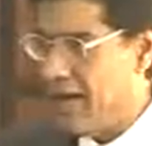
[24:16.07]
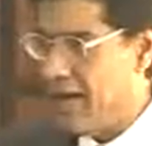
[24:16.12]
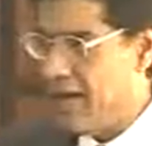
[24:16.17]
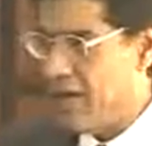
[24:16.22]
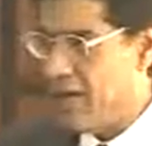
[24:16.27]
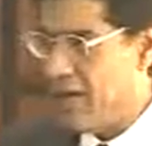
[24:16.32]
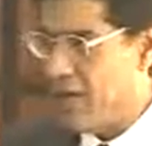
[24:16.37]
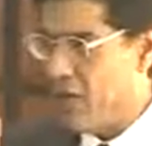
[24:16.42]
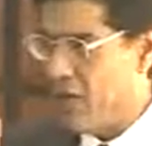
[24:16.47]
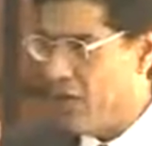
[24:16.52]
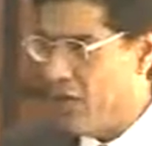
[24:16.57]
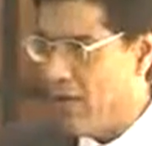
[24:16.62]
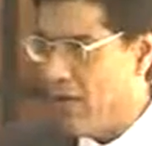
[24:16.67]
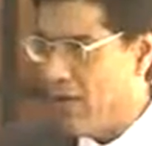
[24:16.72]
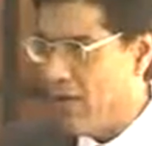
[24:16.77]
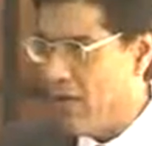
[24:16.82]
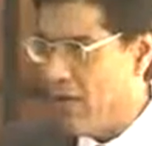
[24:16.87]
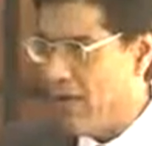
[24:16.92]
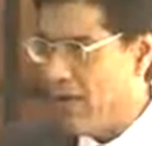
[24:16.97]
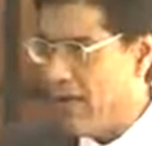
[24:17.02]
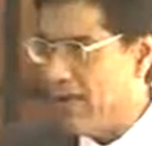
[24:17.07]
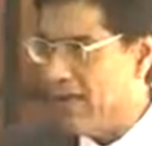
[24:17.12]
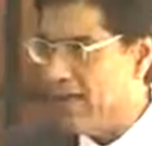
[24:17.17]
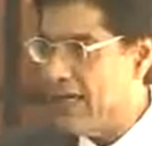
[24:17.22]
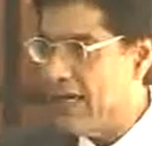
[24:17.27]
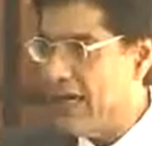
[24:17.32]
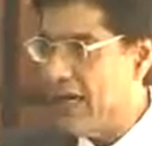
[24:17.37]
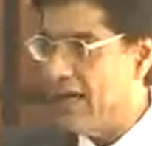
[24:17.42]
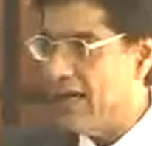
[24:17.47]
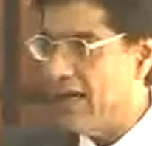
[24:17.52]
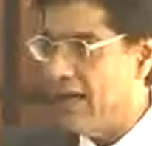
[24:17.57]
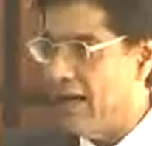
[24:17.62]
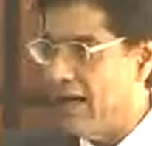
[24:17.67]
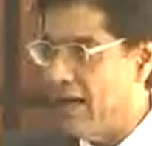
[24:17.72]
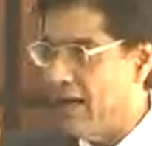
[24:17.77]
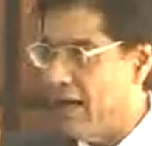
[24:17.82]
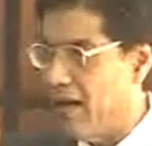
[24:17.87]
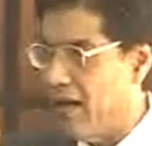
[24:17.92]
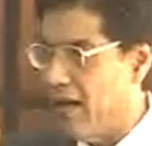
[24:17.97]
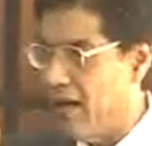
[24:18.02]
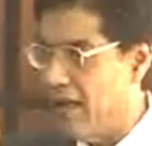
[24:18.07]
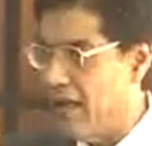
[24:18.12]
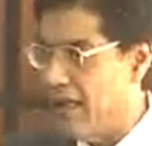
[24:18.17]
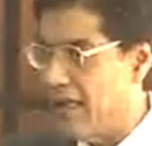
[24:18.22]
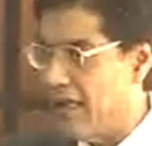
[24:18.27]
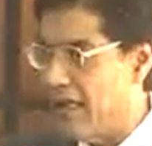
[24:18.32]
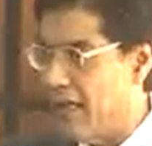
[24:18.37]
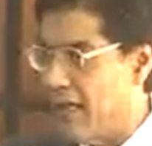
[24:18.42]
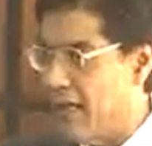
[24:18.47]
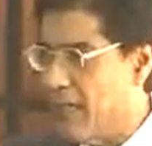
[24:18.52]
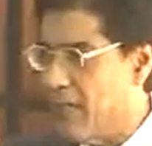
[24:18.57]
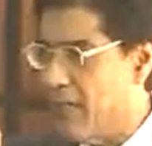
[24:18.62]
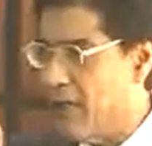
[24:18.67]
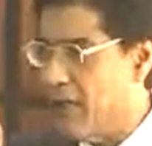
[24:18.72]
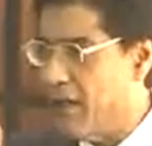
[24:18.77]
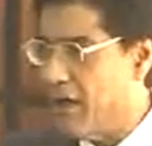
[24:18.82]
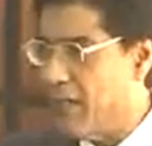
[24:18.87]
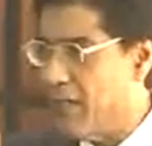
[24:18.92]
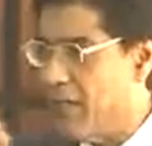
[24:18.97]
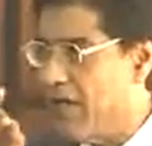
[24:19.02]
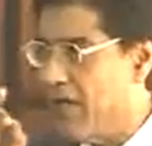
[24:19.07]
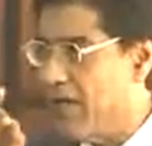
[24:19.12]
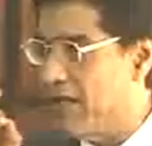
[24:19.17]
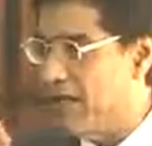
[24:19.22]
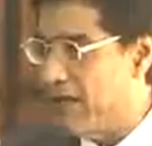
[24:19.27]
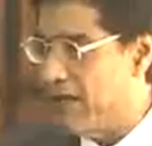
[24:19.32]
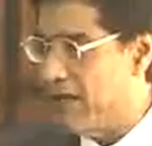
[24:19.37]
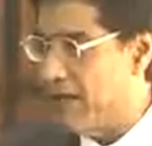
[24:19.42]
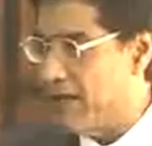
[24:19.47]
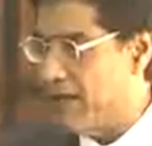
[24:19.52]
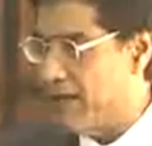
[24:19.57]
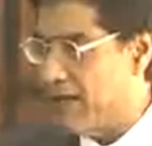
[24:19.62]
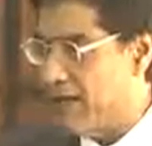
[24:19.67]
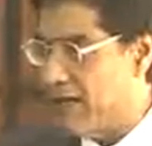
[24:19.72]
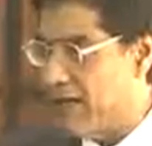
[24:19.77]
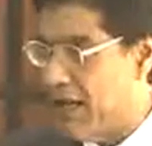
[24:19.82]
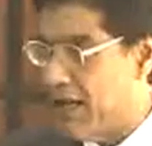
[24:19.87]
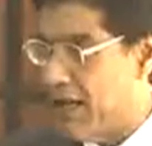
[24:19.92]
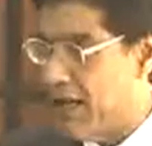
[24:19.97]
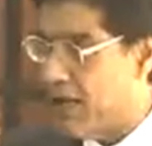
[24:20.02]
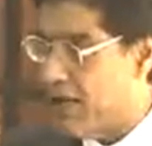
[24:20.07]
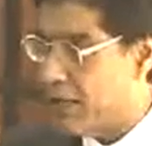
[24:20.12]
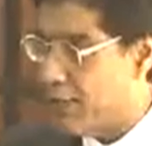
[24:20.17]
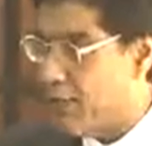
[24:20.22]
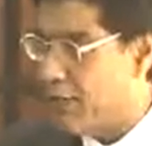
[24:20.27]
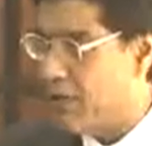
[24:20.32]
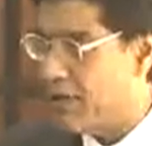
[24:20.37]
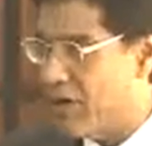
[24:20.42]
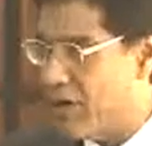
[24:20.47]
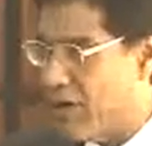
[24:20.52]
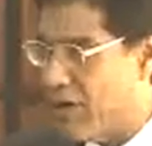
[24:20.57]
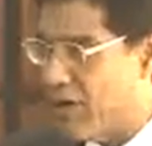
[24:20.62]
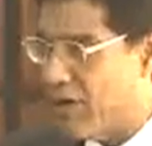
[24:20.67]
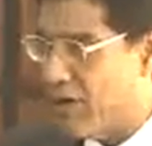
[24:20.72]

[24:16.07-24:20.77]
the court always says SLP or appeal is dismissed. They are disposed of.